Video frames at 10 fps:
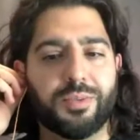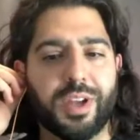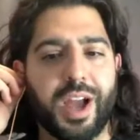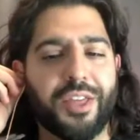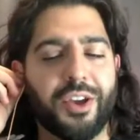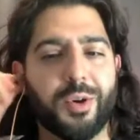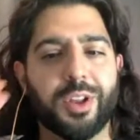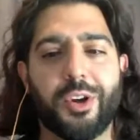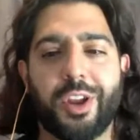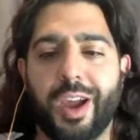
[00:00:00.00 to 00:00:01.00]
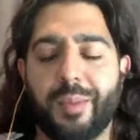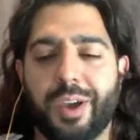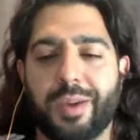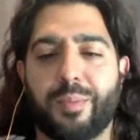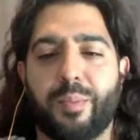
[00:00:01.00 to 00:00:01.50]
thought you were loading up
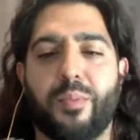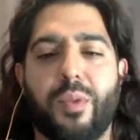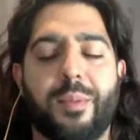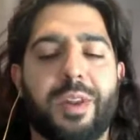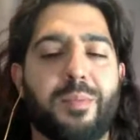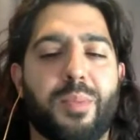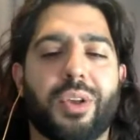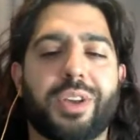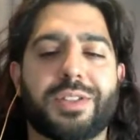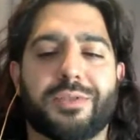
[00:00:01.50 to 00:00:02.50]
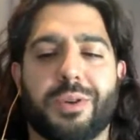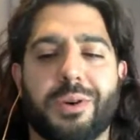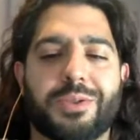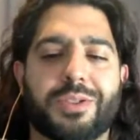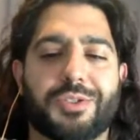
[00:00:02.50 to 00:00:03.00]
like. How many billions of rows
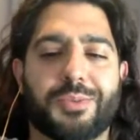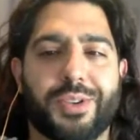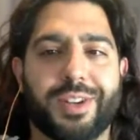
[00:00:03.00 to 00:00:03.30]
did you put in?